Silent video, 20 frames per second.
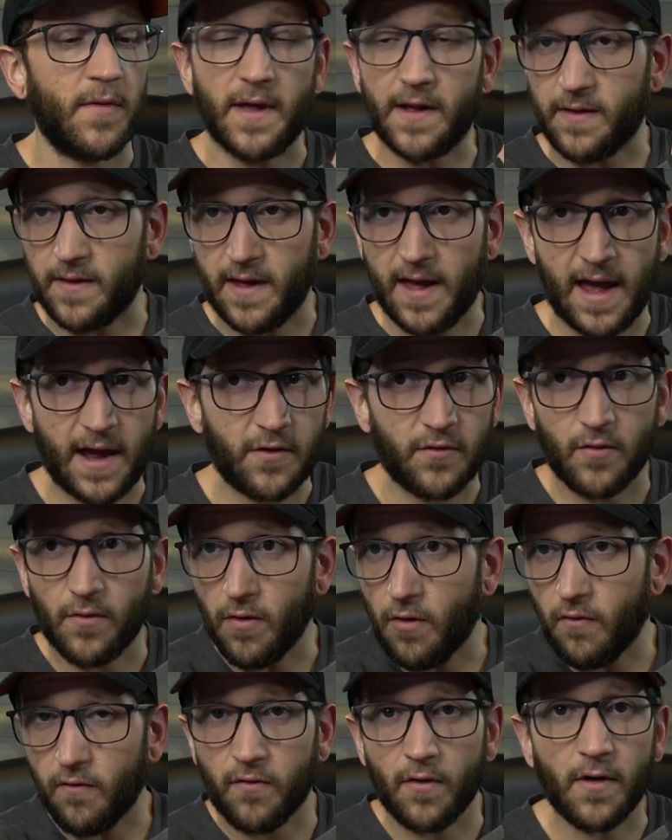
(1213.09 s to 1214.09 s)
like the actual
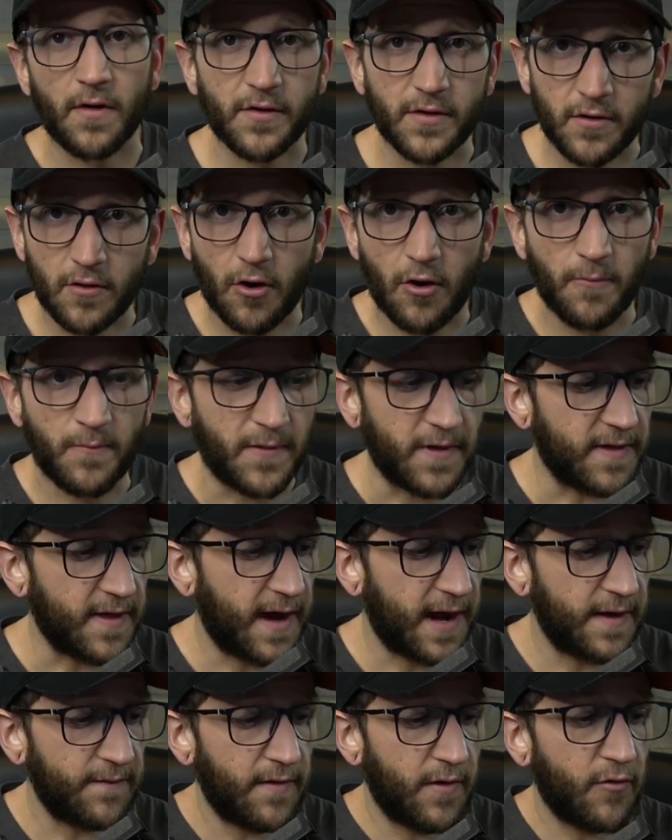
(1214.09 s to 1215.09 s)
overall sculpt,
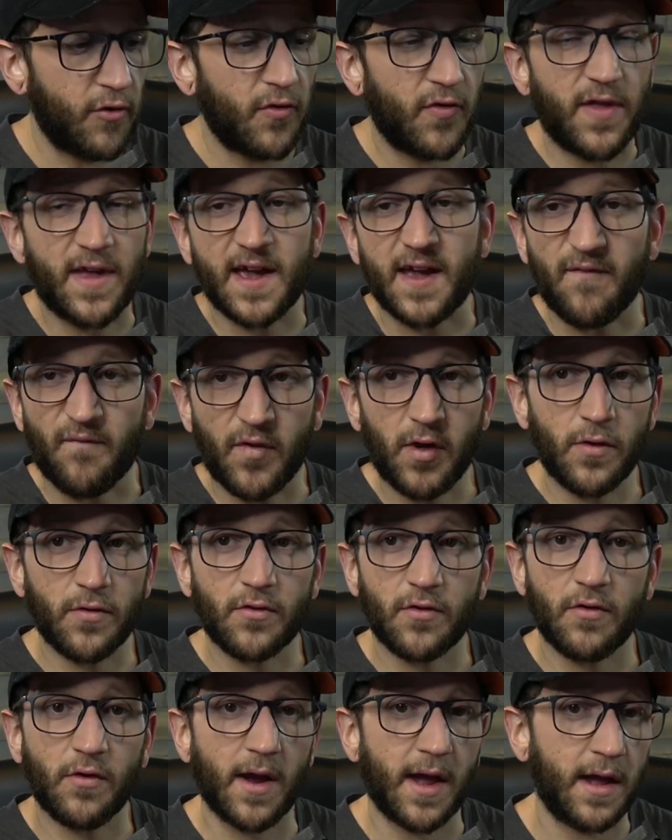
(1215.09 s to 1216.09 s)
design of everything, it
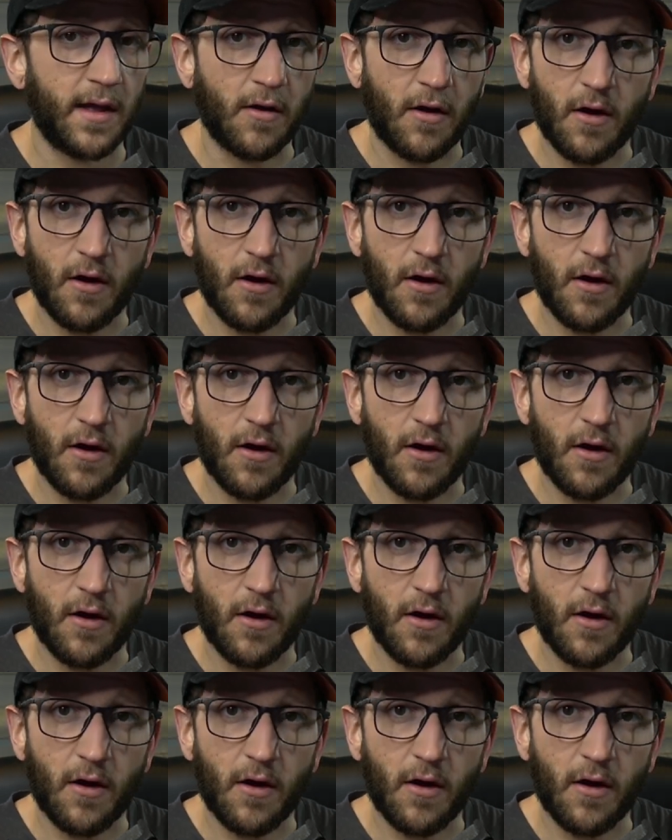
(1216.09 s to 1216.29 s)
feels great.